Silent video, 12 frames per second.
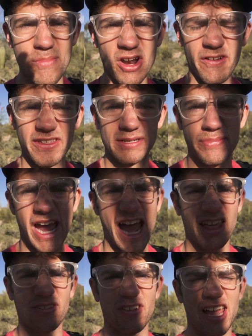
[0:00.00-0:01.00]
middle of this
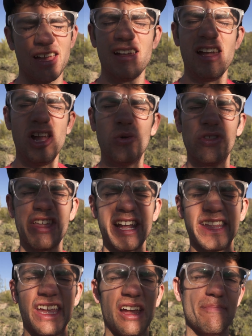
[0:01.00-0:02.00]
pathway with
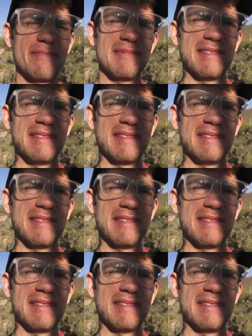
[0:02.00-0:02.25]
like the